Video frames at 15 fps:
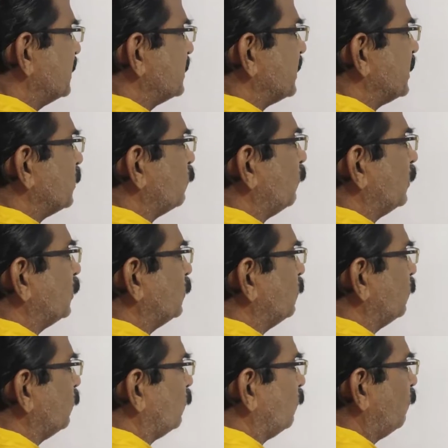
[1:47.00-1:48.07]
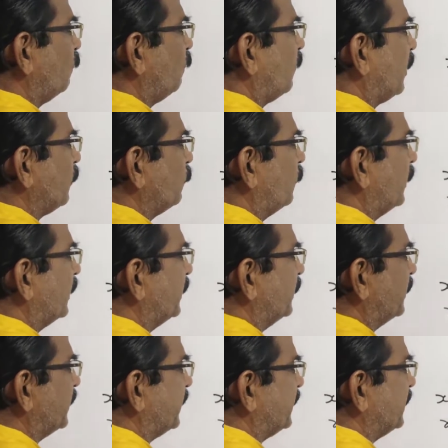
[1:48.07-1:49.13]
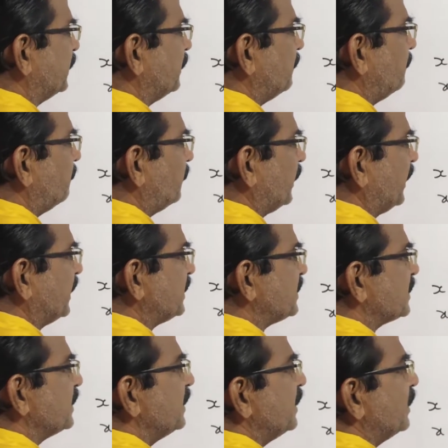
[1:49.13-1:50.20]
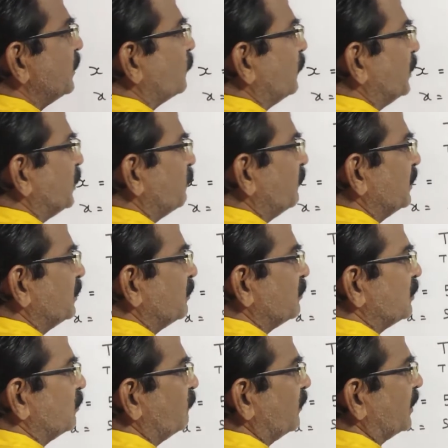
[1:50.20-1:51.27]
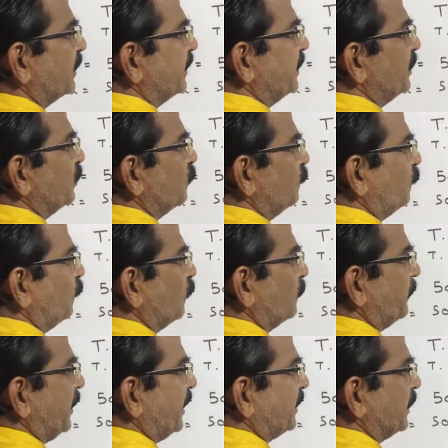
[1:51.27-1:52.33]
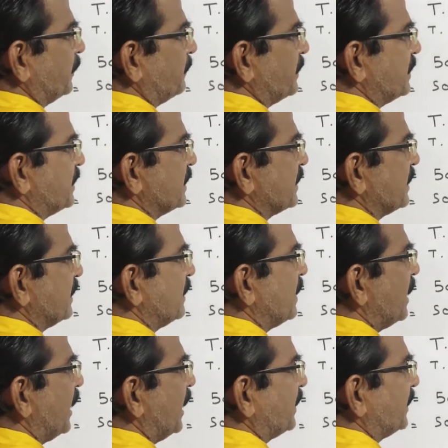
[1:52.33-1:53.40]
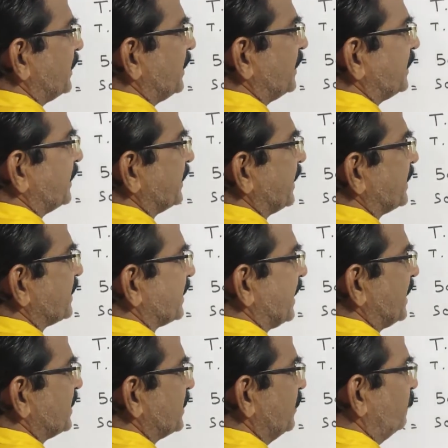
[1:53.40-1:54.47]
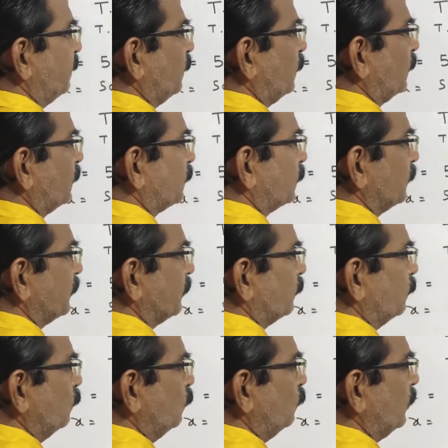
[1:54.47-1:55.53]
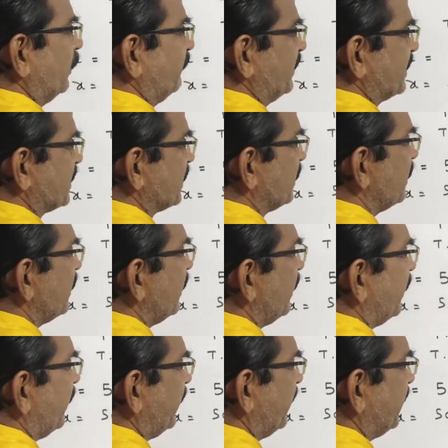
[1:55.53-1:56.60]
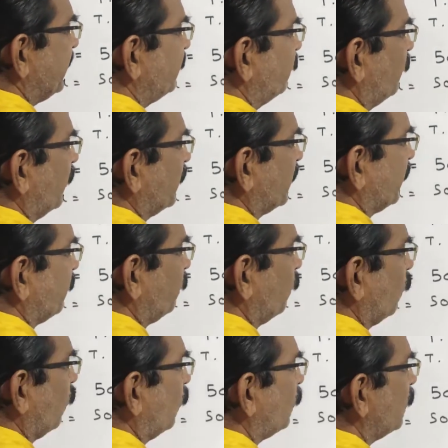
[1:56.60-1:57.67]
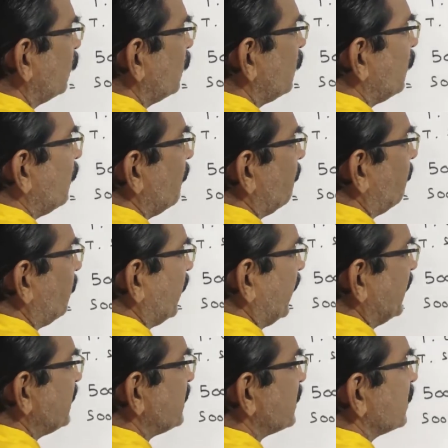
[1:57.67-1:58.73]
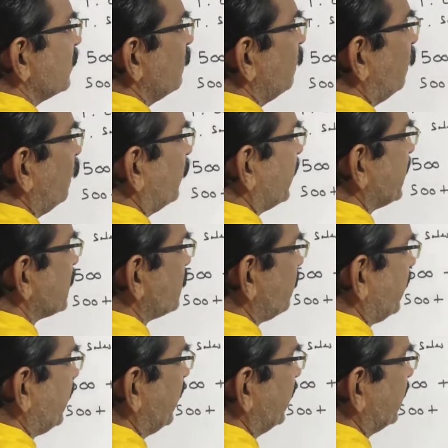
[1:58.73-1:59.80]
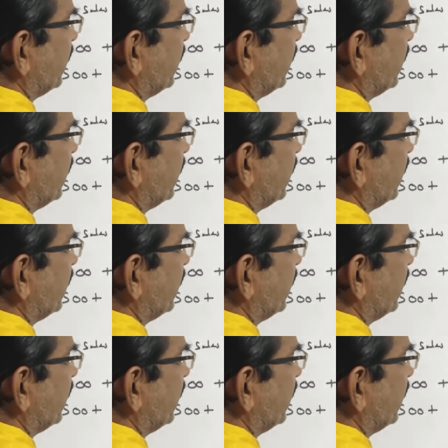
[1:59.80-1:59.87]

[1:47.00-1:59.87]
is equal to 500 plus 21,100 into 4 by 100 means 100 gets cancelled for 2 elevens. 844 plus 4x by